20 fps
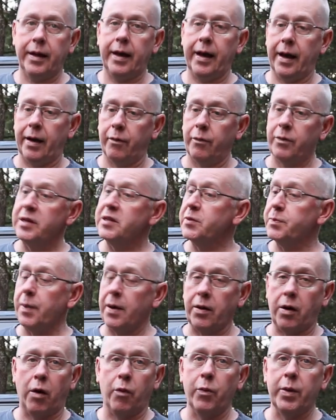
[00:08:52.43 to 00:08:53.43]
yeah, we
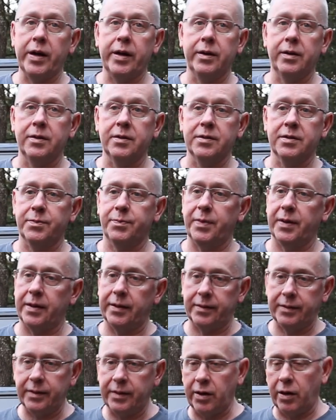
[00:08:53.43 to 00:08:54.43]
spun our wheels,
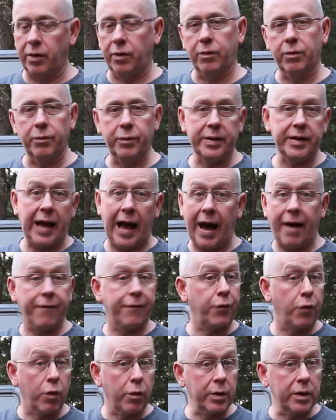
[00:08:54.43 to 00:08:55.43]
but you know, we
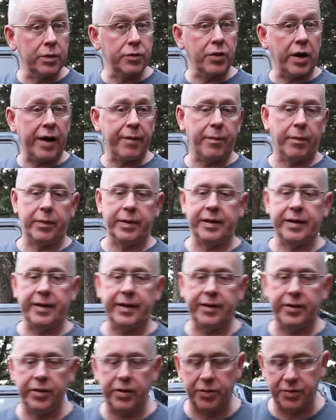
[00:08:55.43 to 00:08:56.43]
have 4-wheel drive, but we
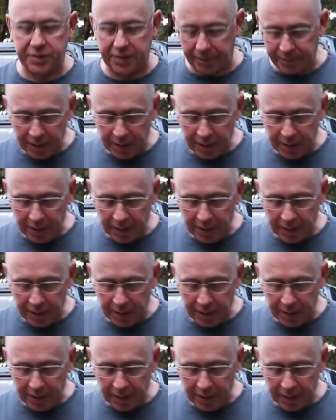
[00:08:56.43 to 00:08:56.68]
need to use it.